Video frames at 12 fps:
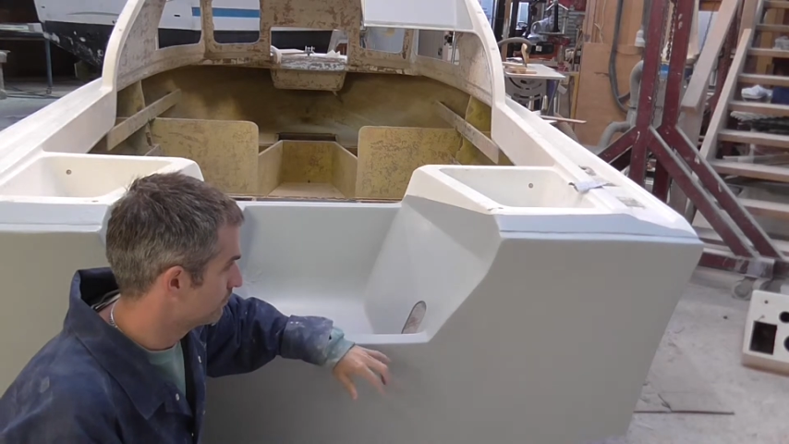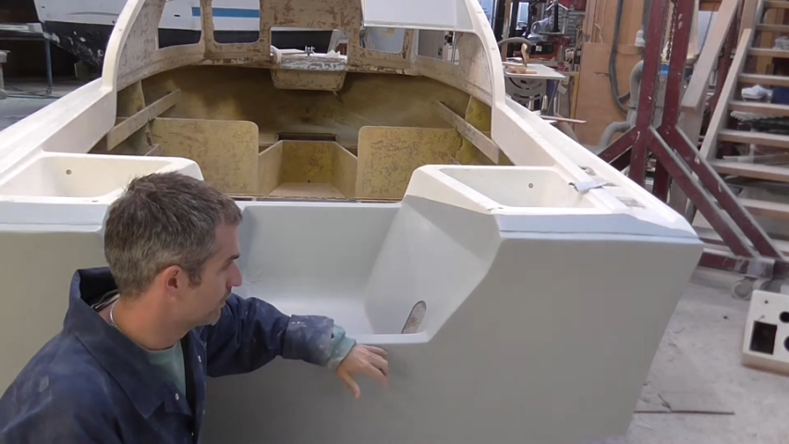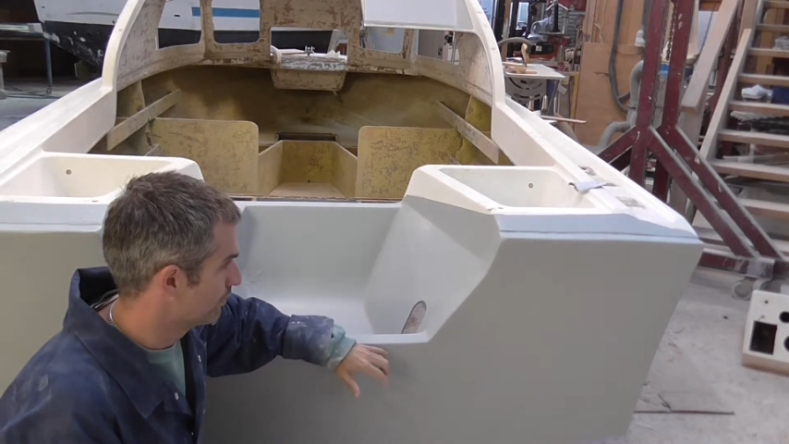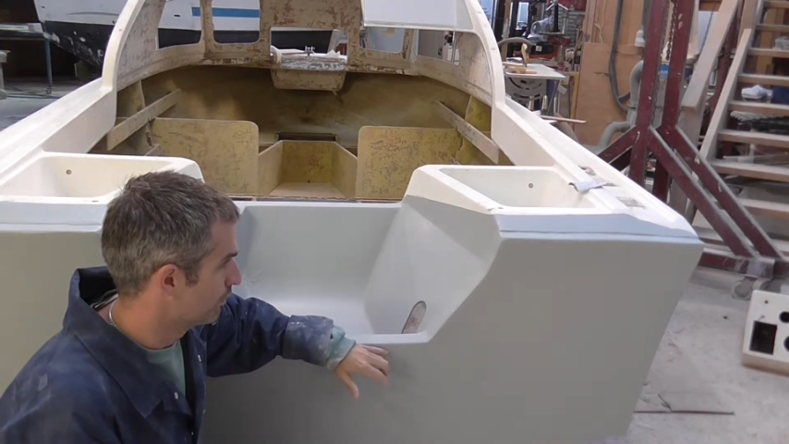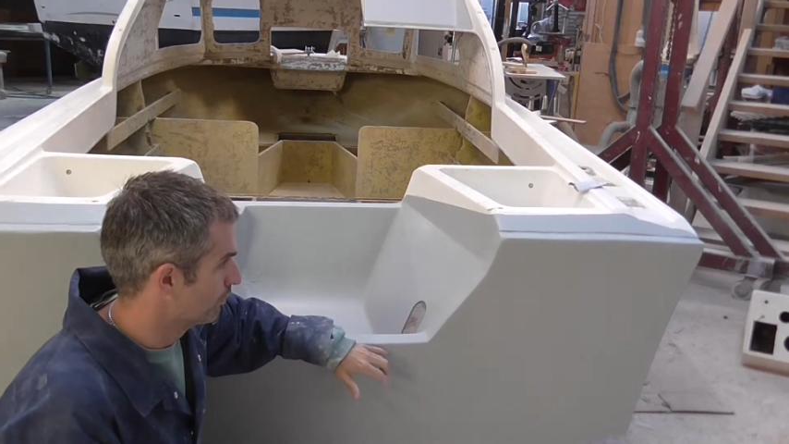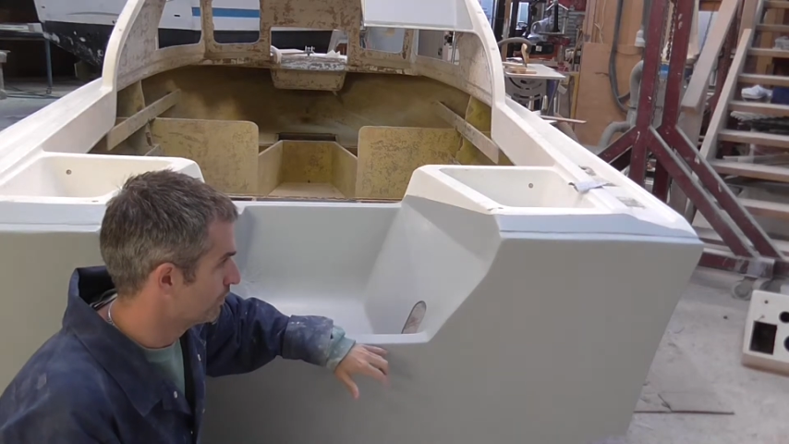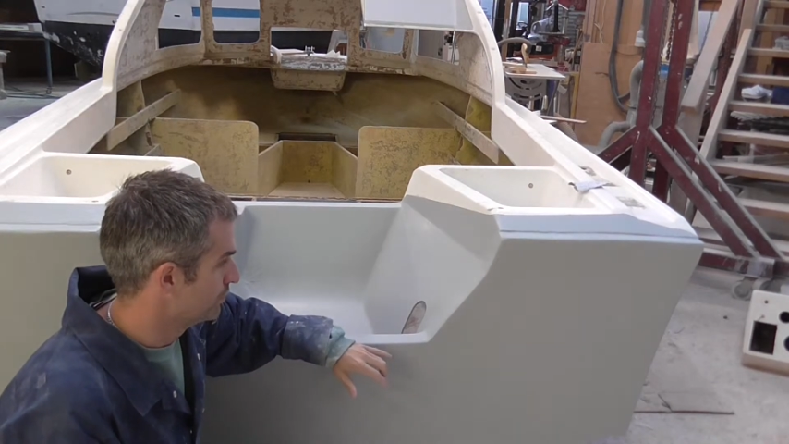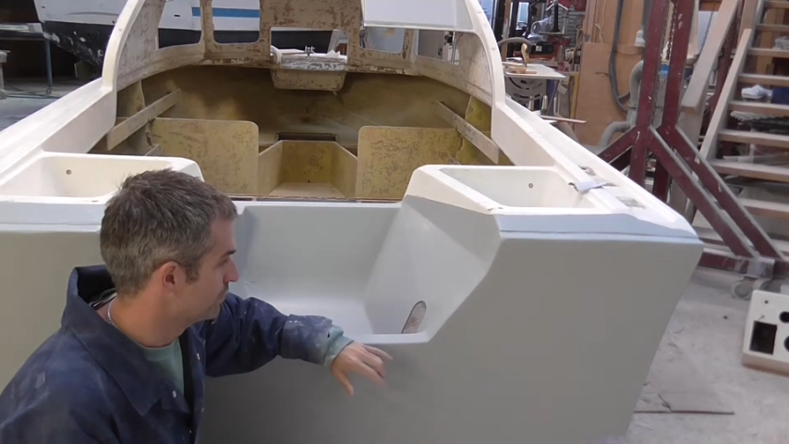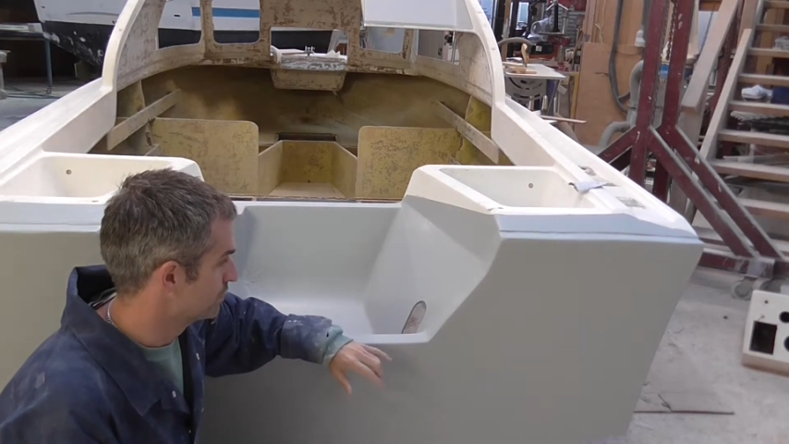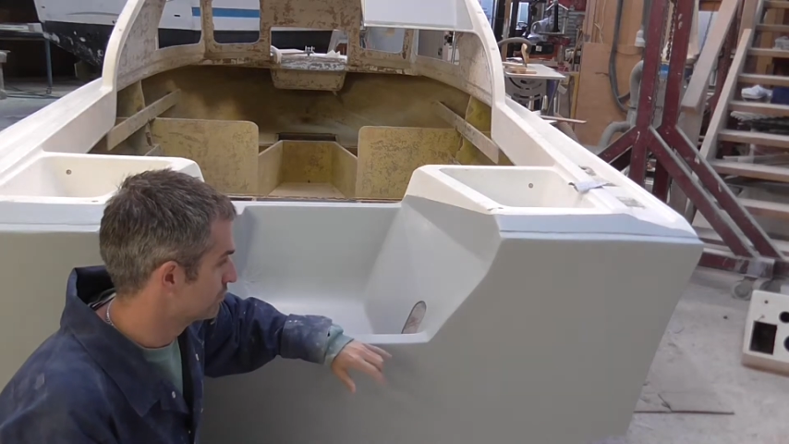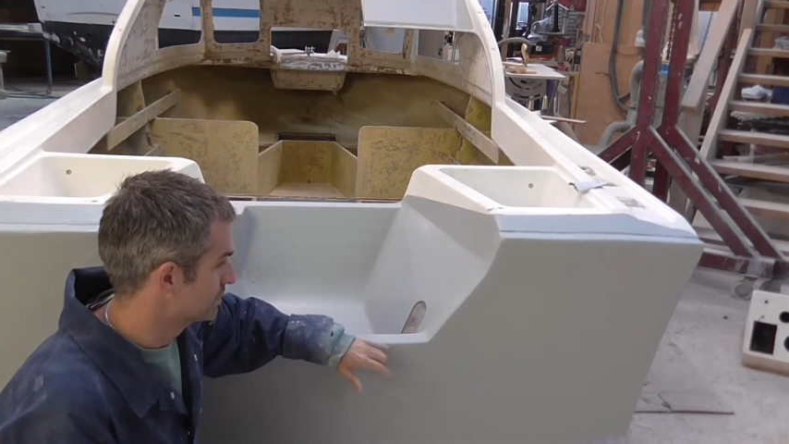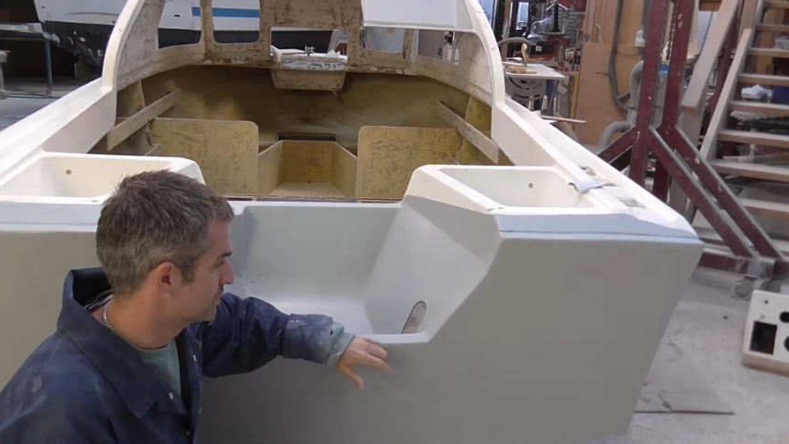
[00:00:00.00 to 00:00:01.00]
then what we do
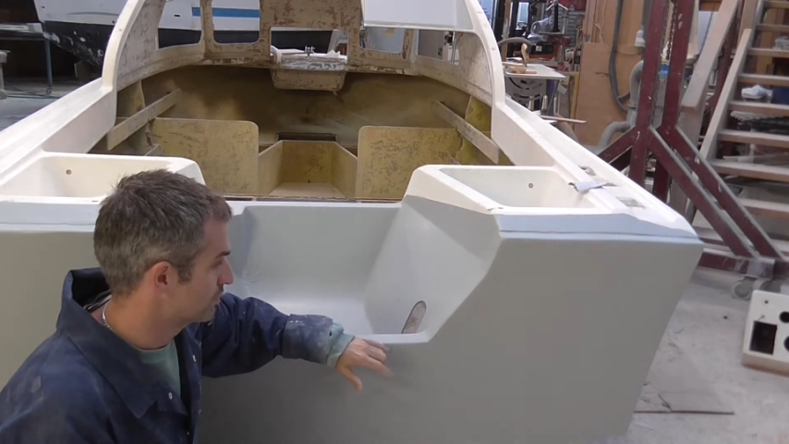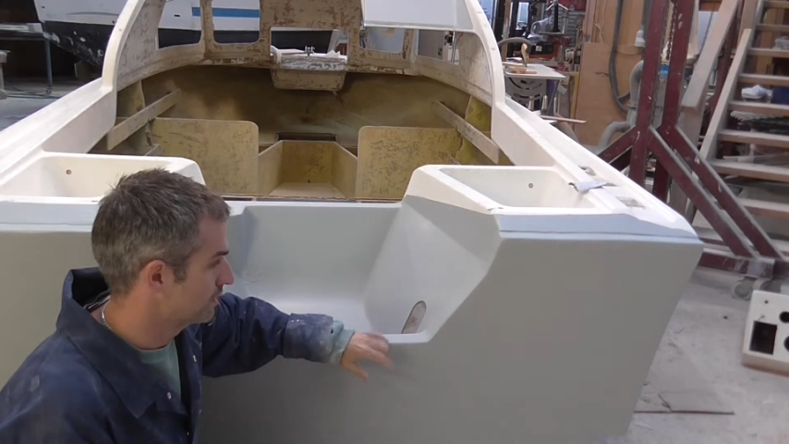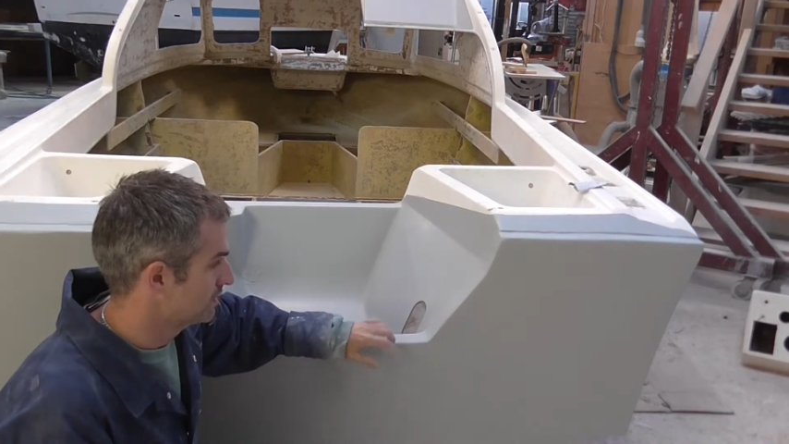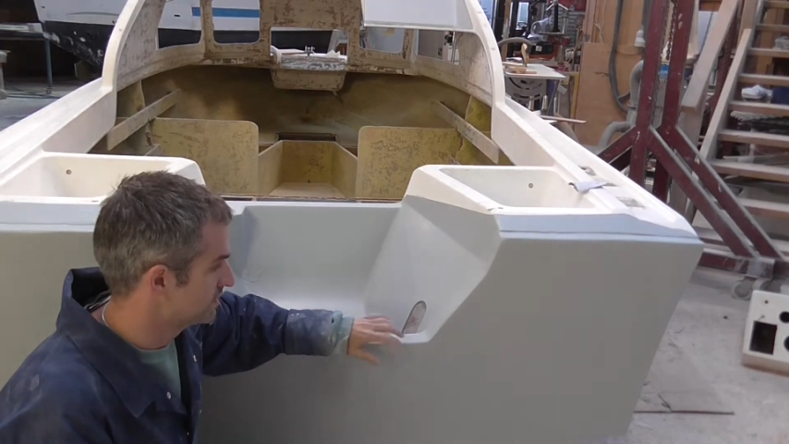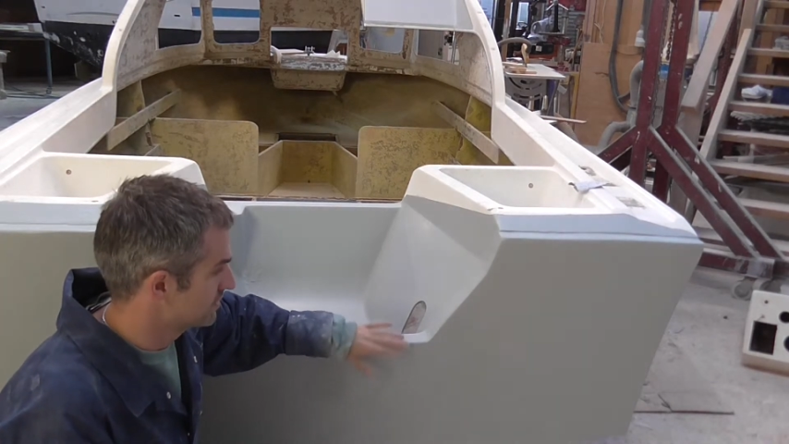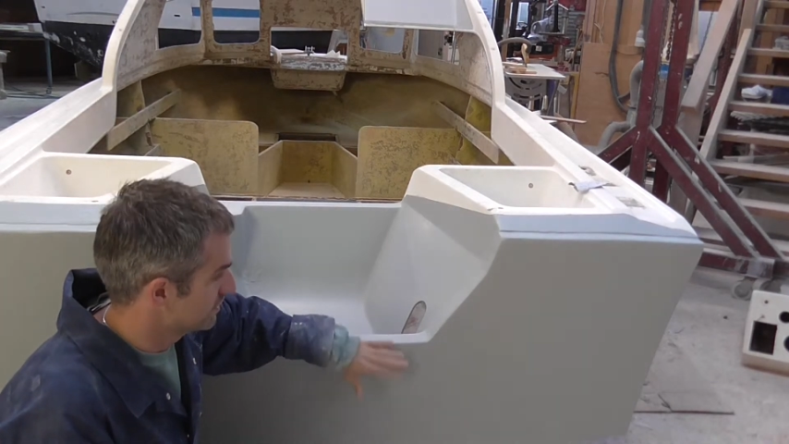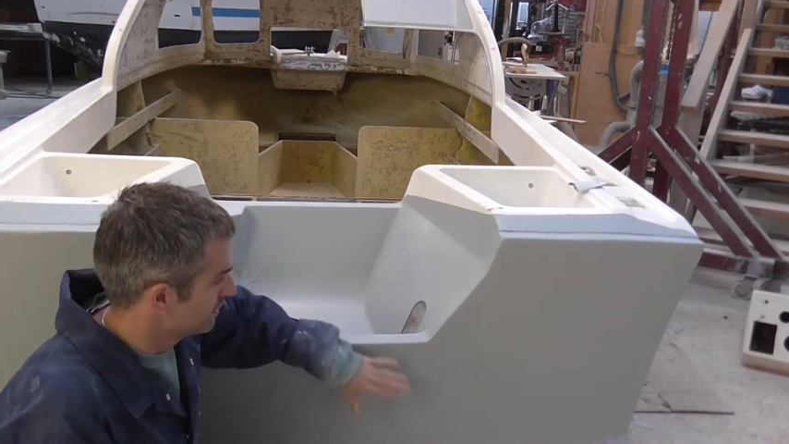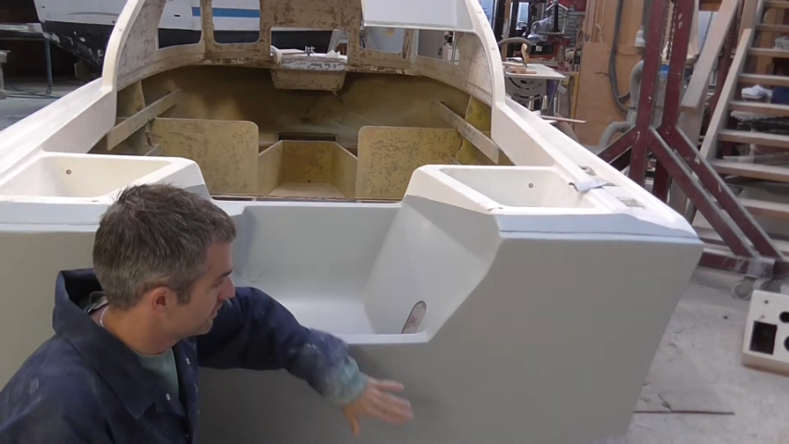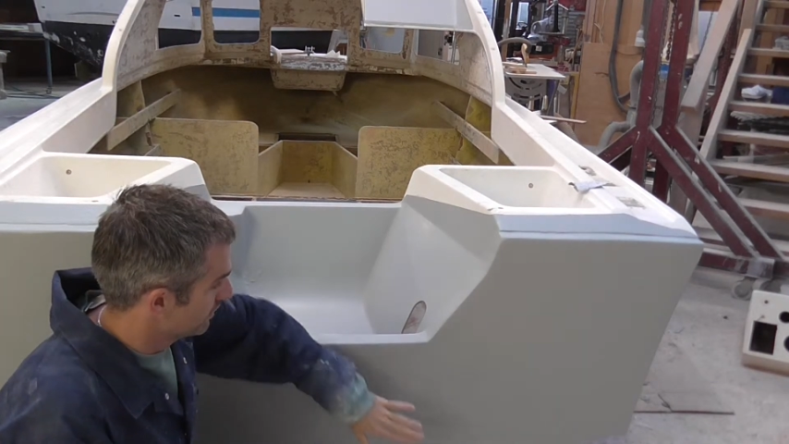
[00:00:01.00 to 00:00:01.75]
is we squeeze